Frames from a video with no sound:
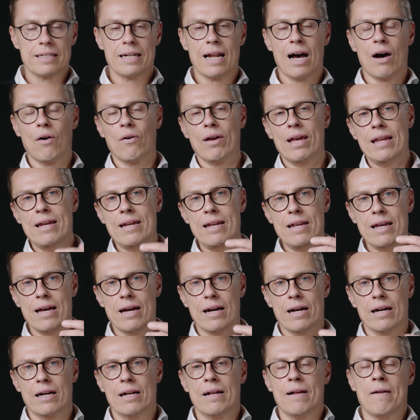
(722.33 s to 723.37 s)
Now,
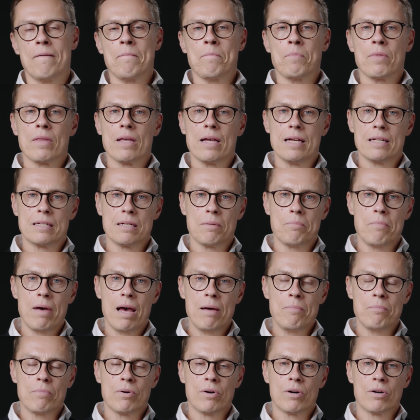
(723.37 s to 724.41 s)
India is a
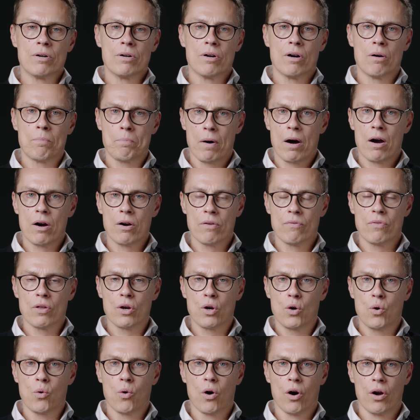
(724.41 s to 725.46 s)
member or part of the
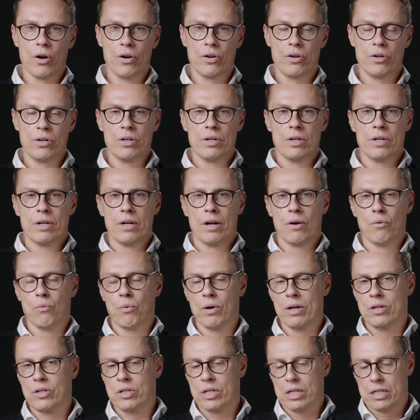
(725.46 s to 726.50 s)
Quad,
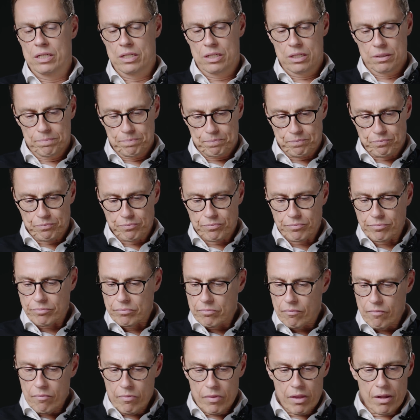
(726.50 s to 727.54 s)
which is
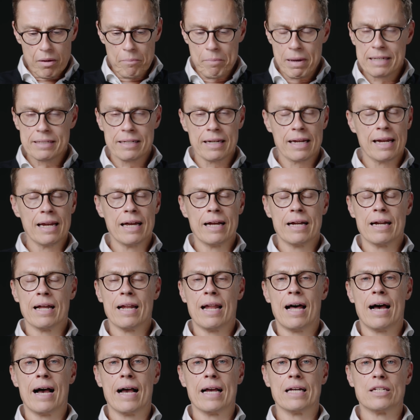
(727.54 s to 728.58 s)
basically an
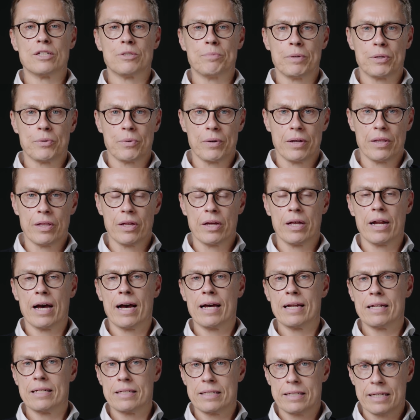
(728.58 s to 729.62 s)
alliance between the
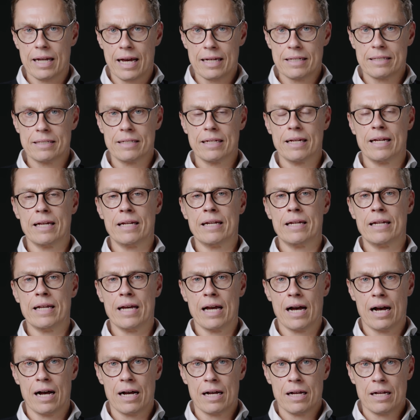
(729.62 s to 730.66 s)
United States,
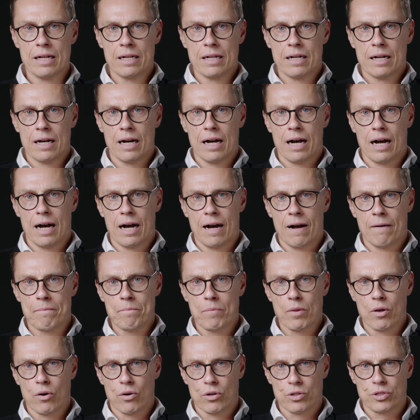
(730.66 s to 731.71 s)
India,
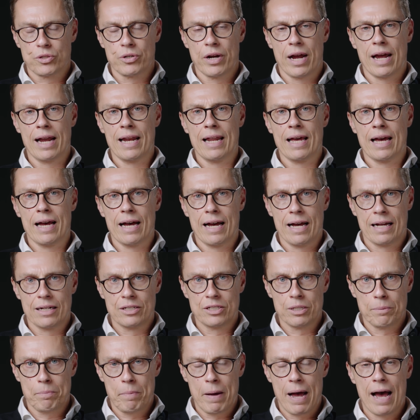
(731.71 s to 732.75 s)
Australia and
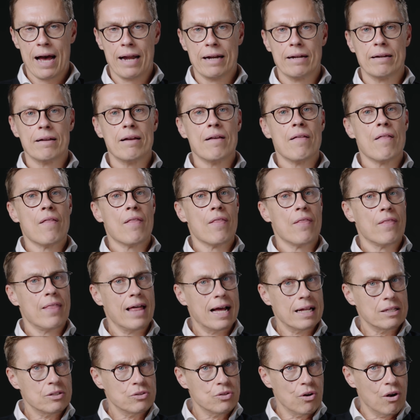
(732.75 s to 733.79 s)
Japan.
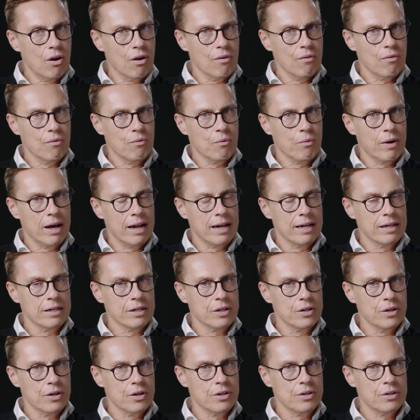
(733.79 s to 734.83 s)
That's all well and
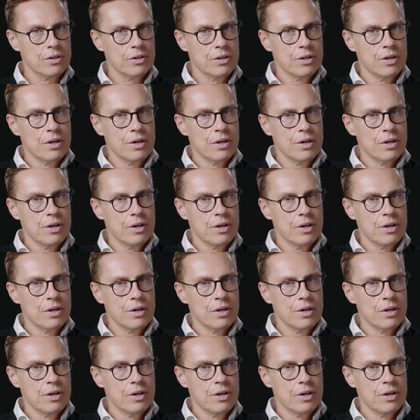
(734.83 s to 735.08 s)
good.